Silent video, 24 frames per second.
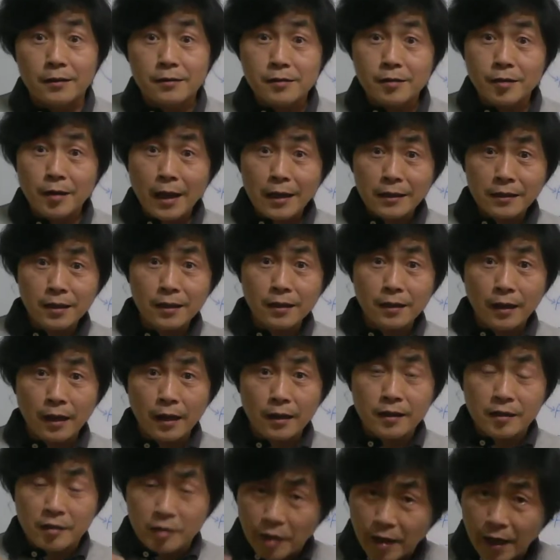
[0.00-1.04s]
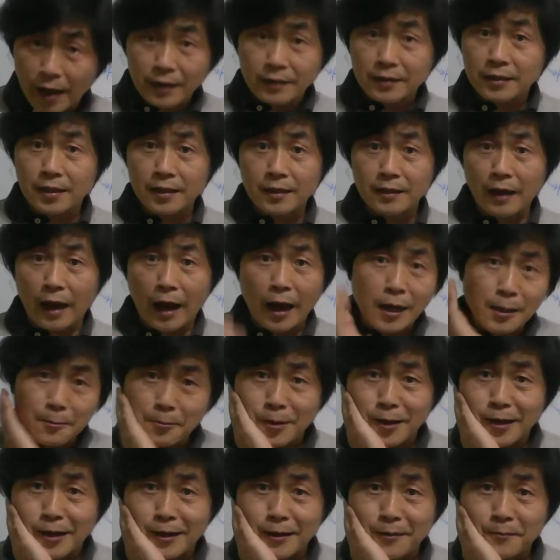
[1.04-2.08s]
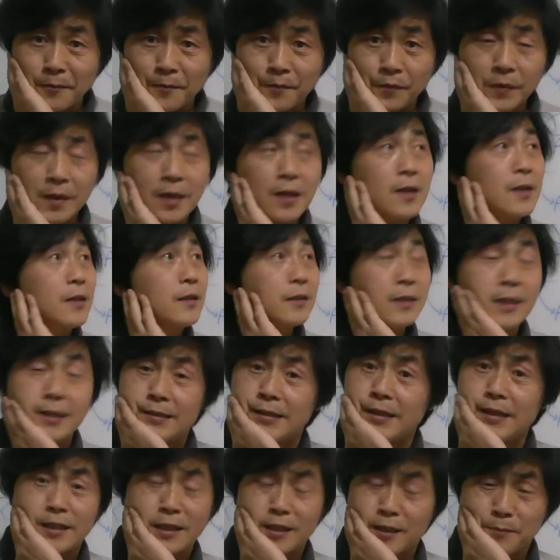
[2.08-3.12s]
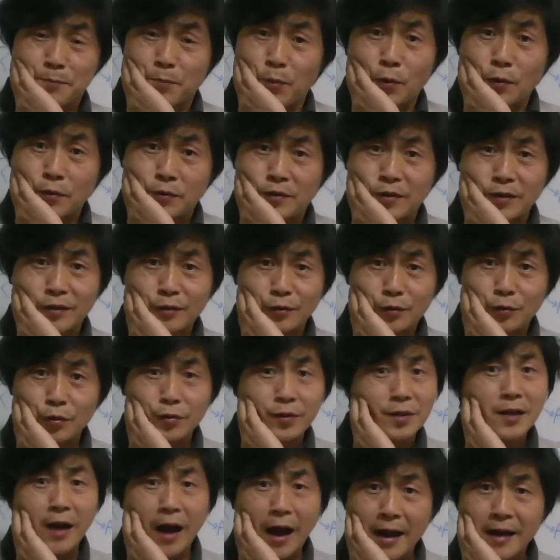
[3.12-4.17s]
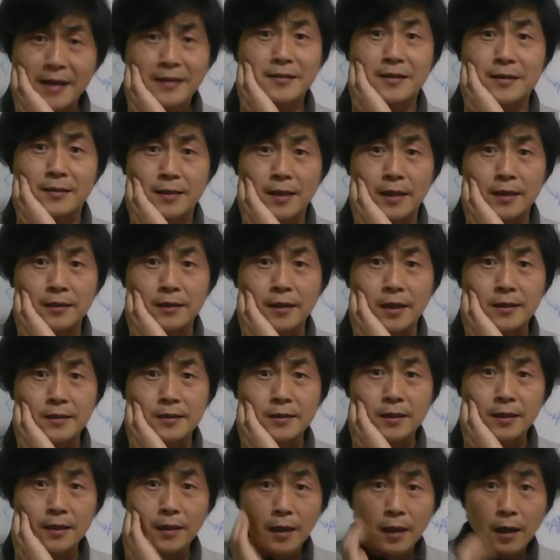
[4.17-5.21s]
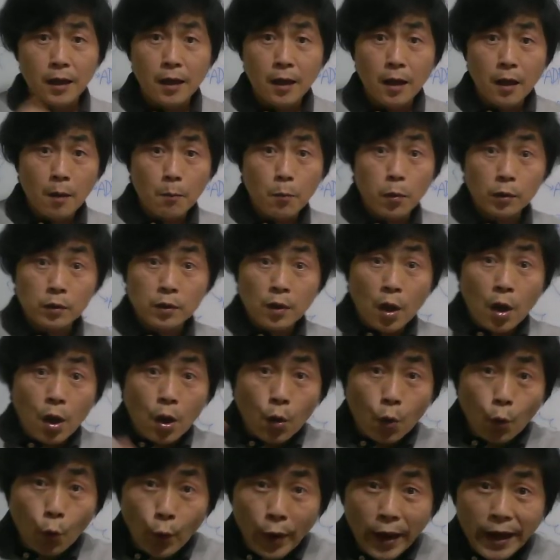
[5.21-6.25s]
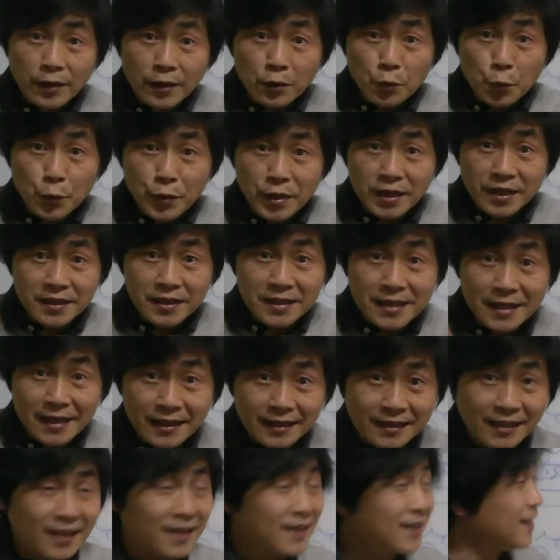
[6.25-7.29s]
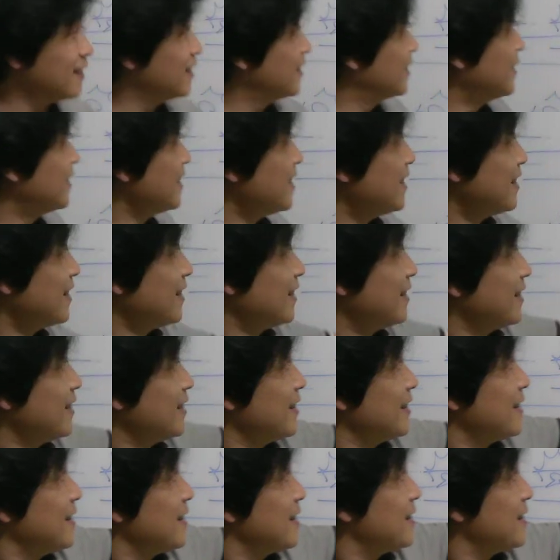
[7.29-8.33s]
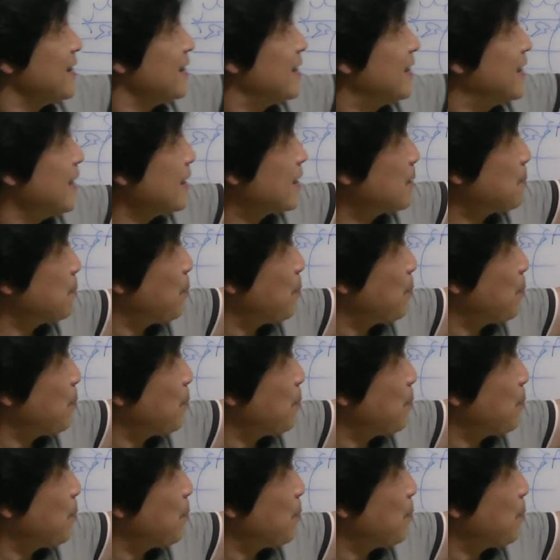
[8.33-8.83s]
Creatine, creatine, I believe this is important during high exercise intensity, but when we need this